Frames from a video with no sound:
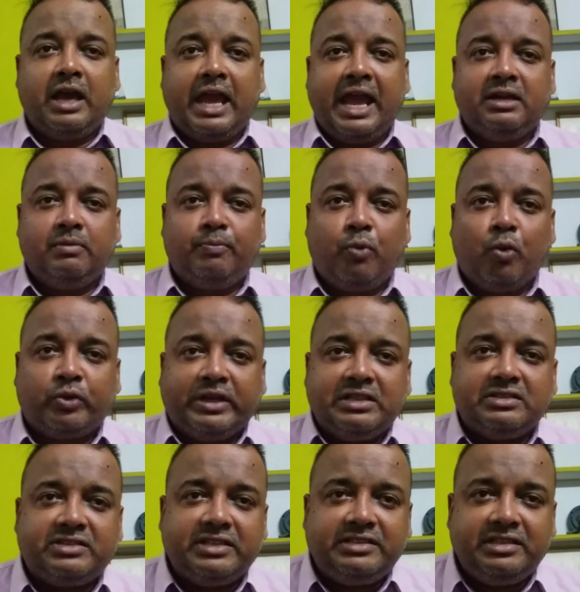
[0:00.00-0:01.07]
and
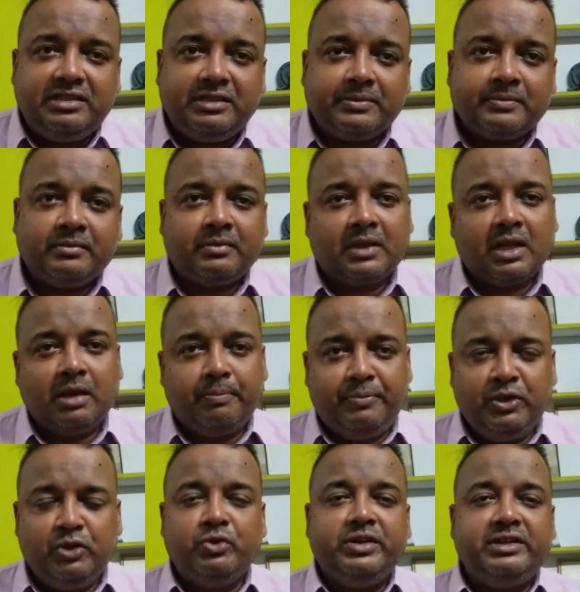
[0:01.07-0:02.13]
potency,
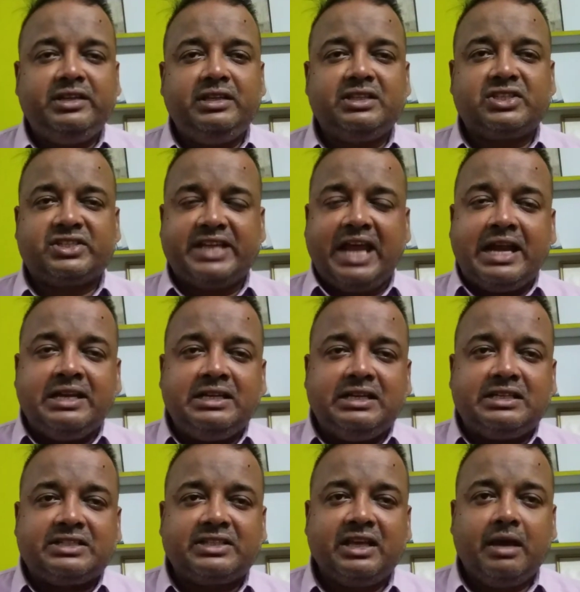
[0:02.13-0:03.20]
purity,
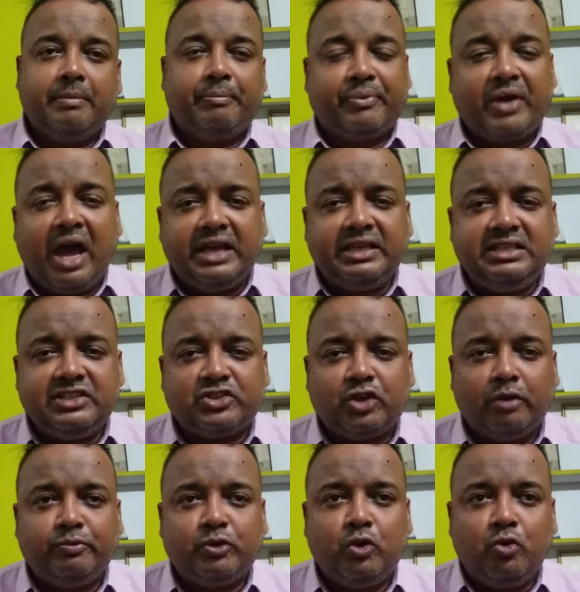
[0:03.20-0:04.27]
standards, price
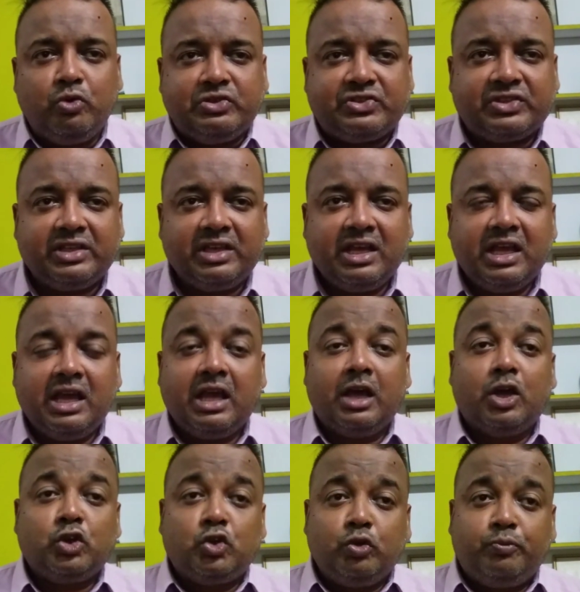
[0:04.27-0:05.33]
of goods,
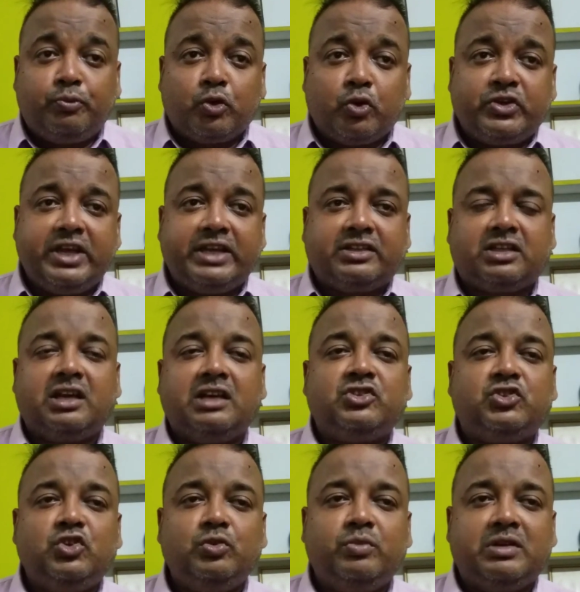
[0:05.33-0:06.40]
to protect
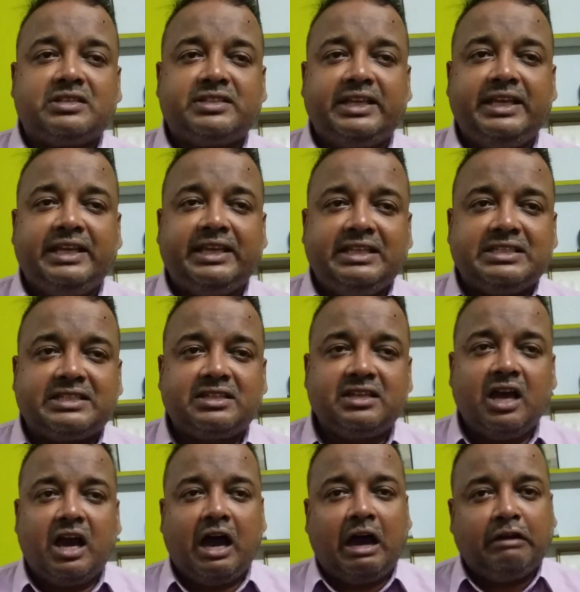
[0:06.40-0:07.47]
consumers against
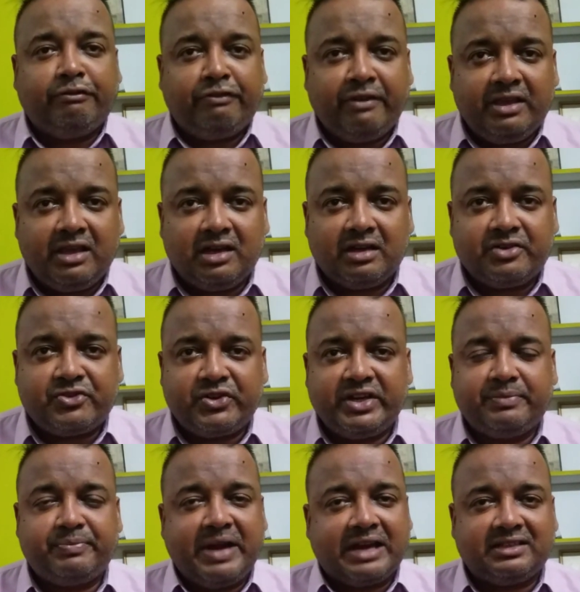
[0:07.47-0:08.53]
unfair
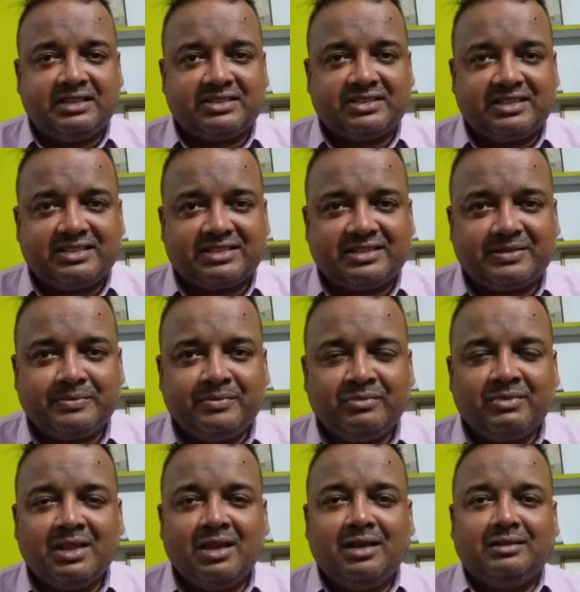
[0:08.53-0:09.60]
trade practices,
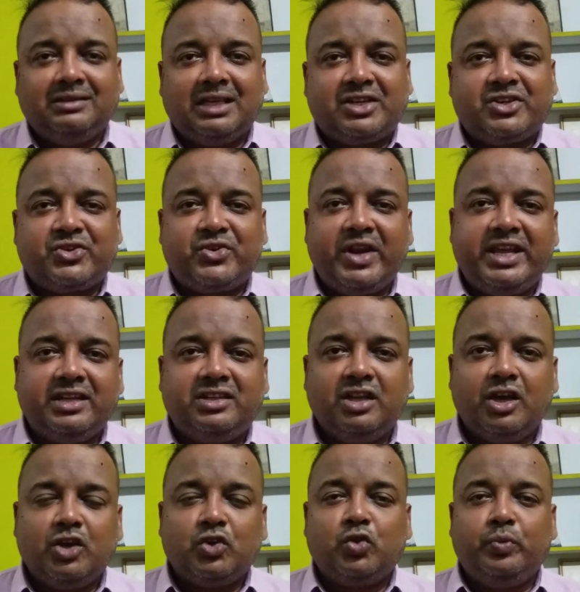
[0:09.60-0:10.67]
the trade
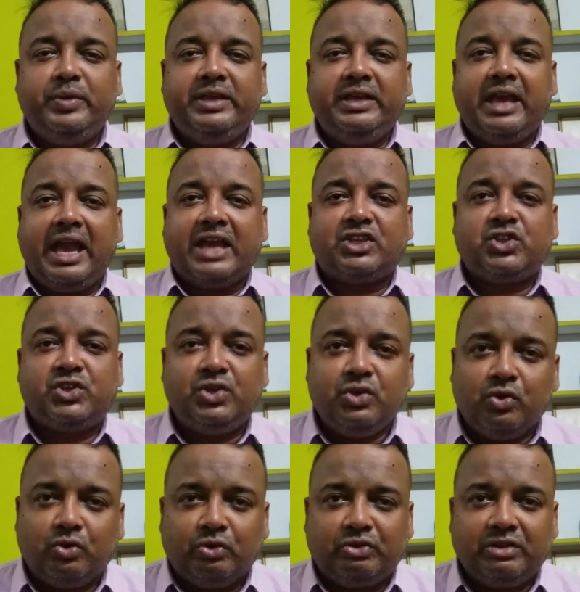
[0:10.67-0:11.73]
to be
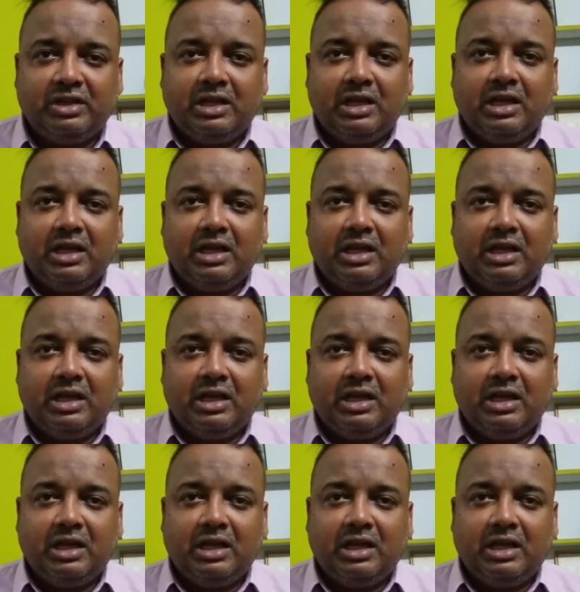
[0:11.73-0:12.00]
assured